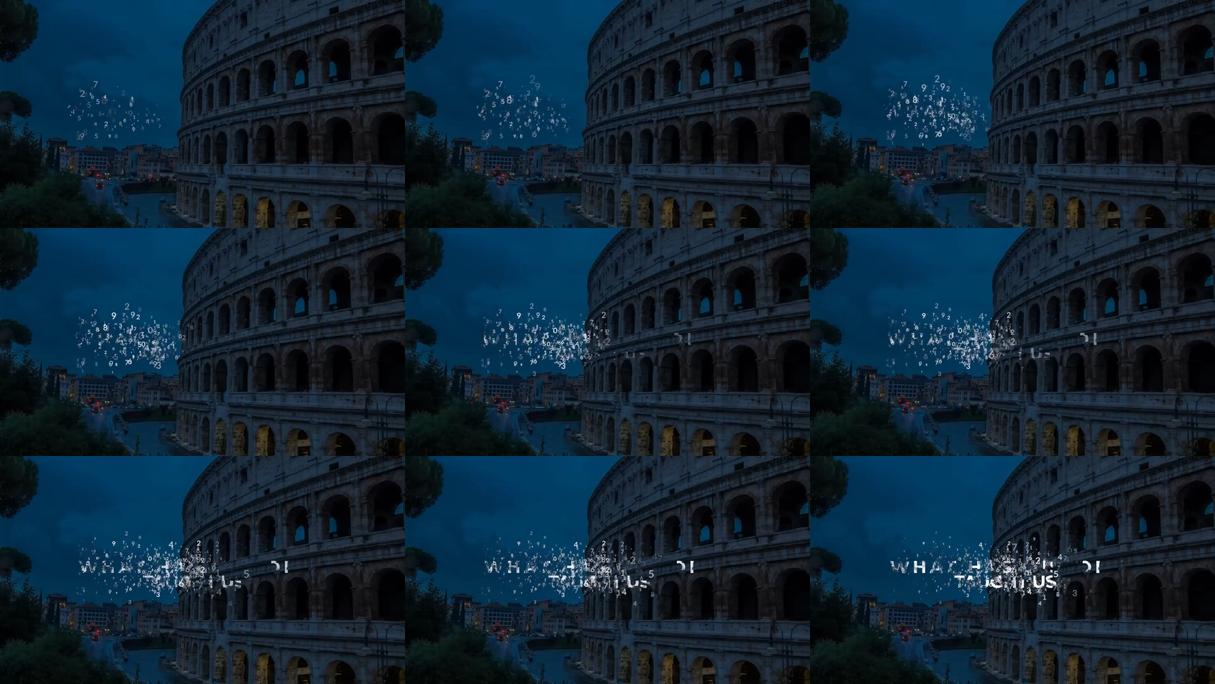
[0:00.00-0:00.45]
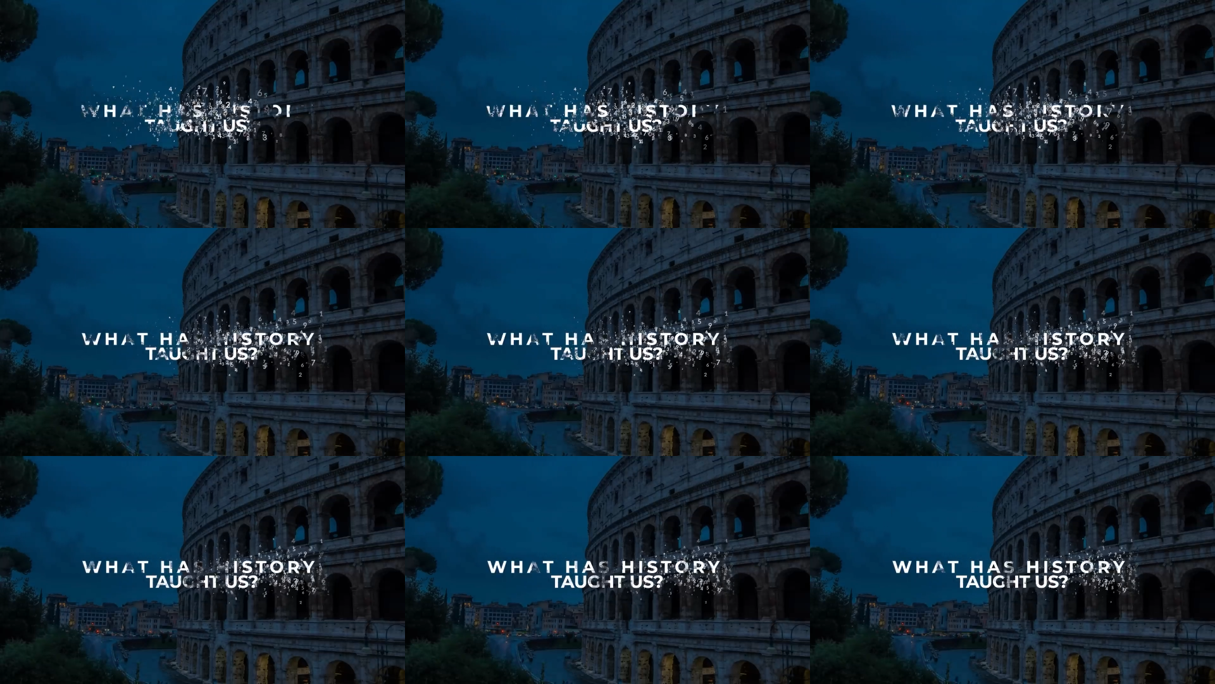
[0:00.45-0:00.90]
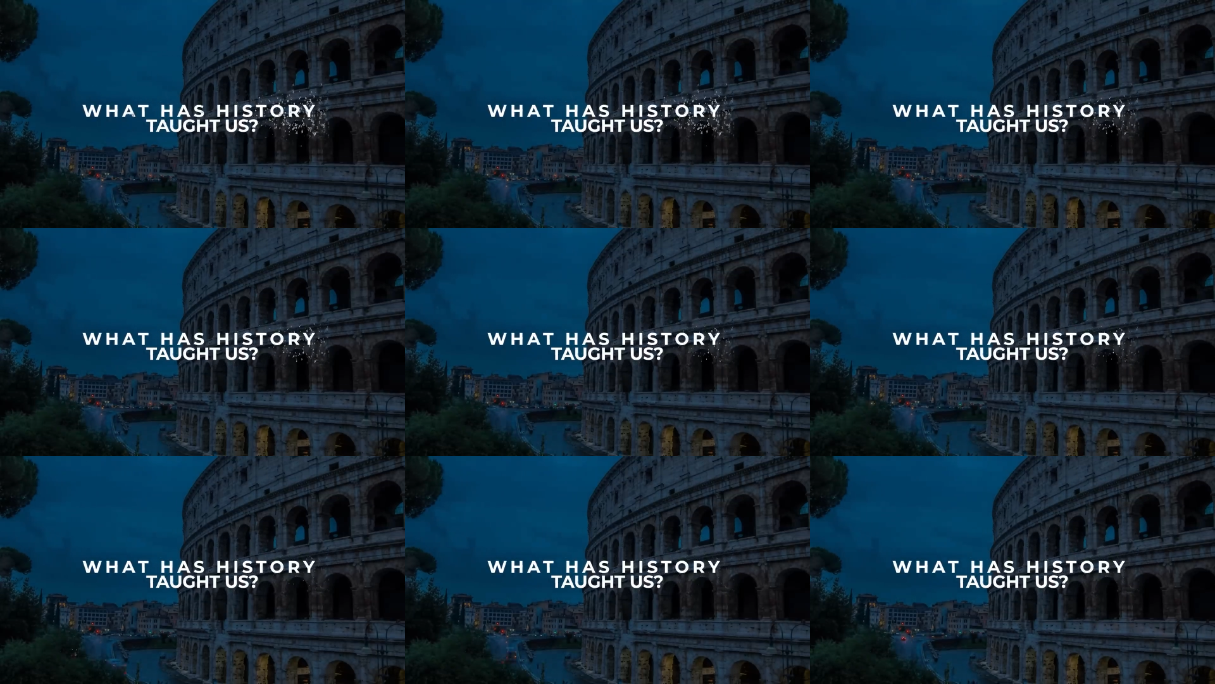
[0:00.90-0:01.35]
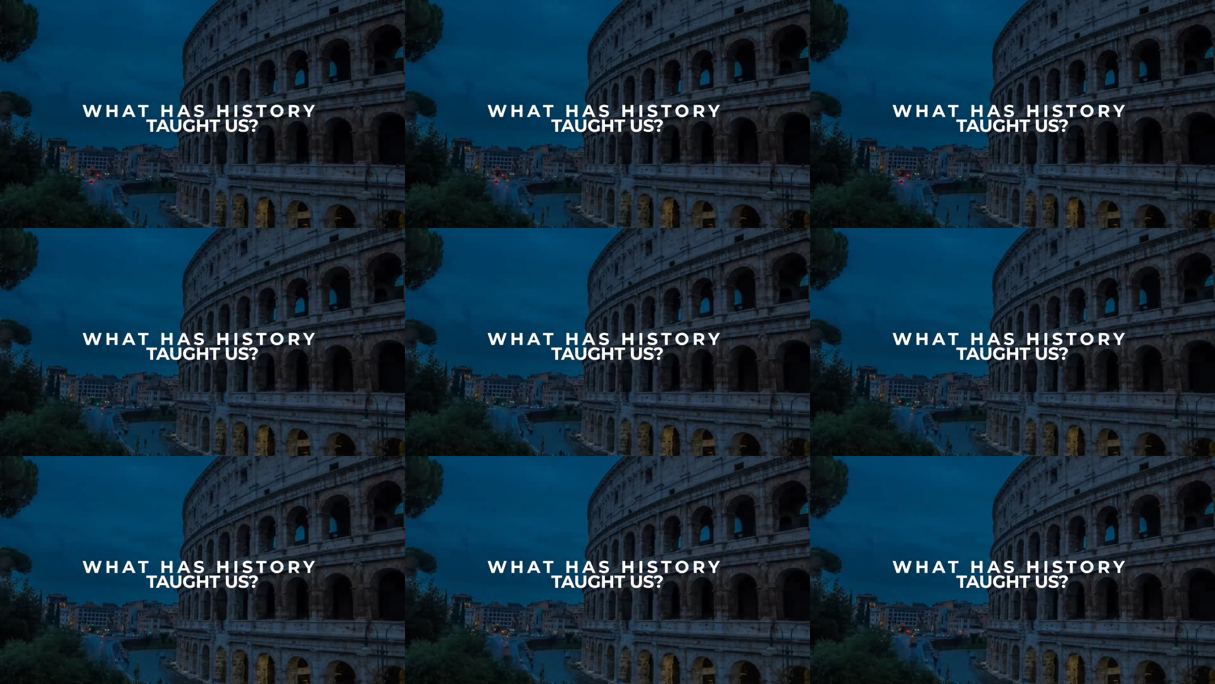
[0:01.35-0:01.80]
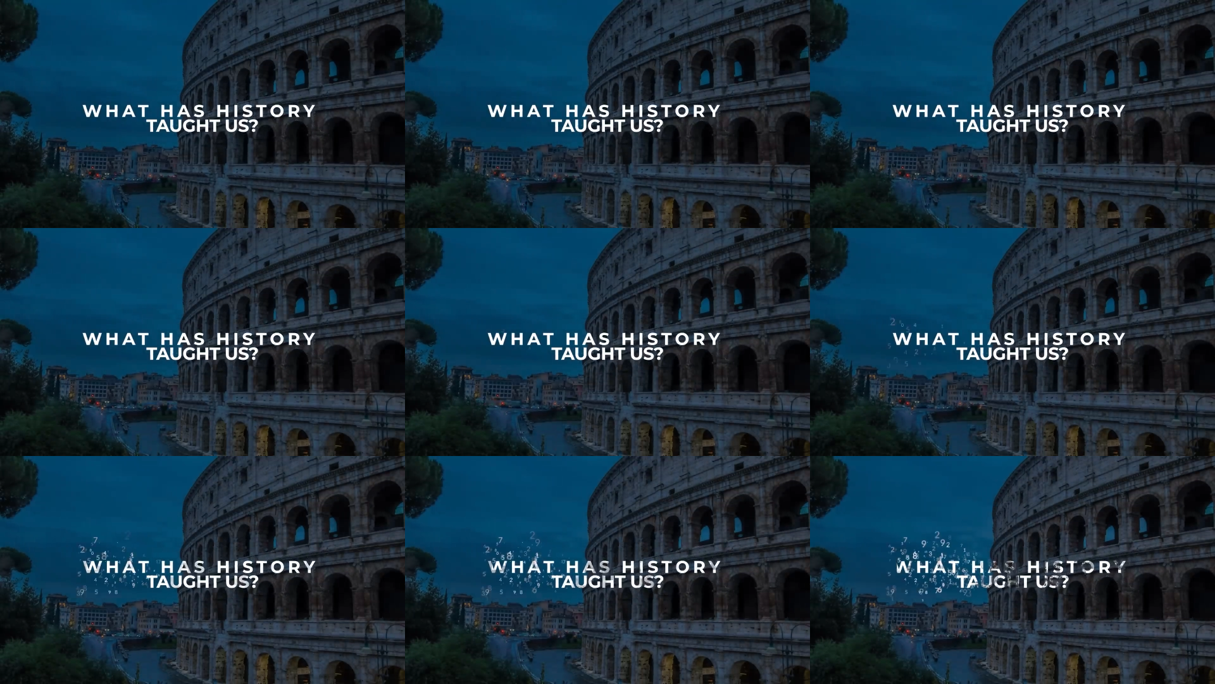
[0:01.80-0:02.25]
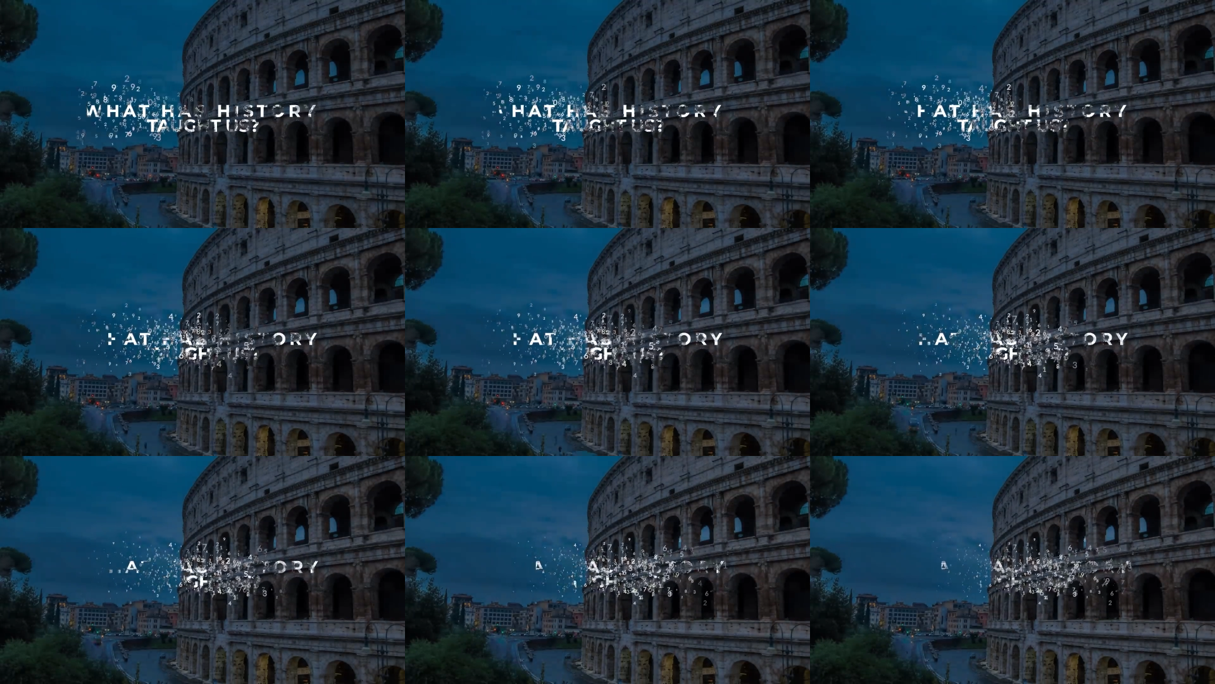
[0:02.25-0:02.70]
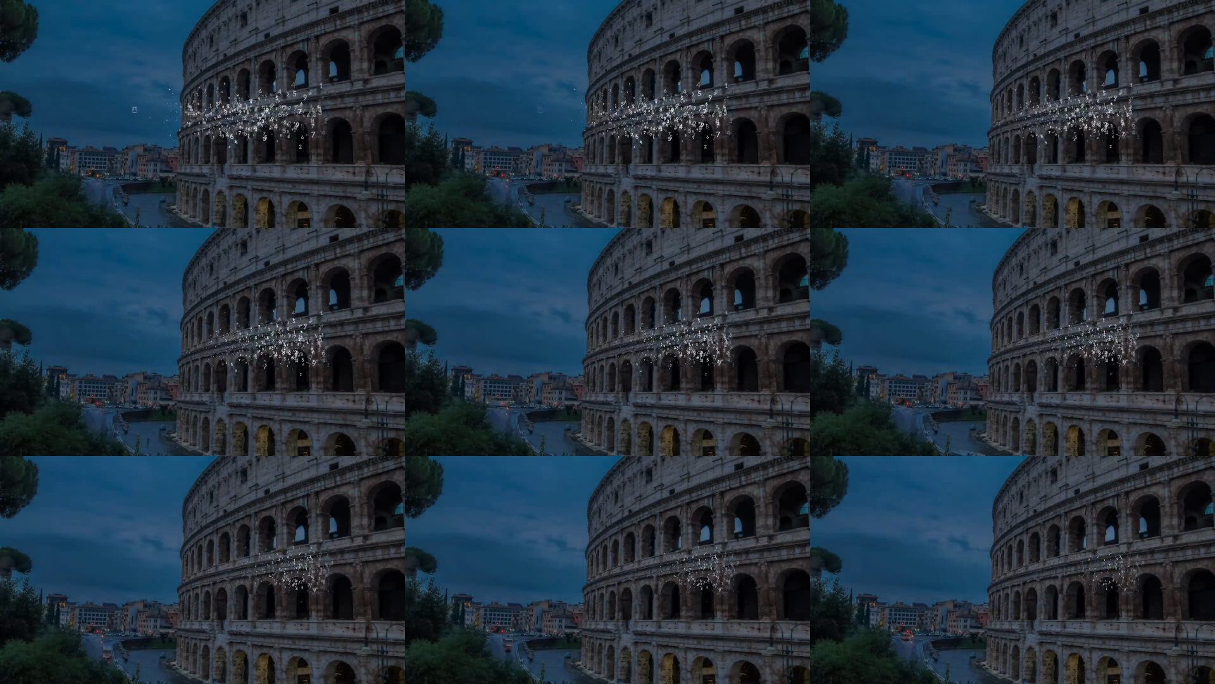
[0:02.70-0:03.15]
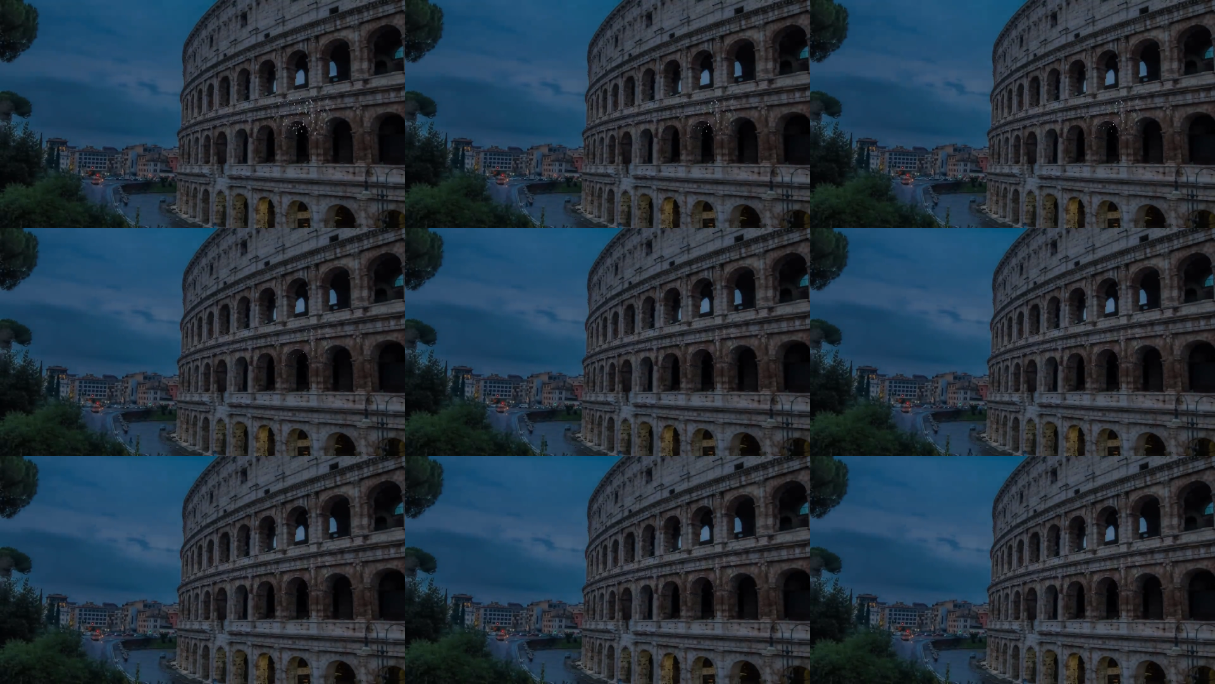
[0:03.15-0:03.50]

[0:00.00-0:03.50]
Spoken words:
(no speaker visible)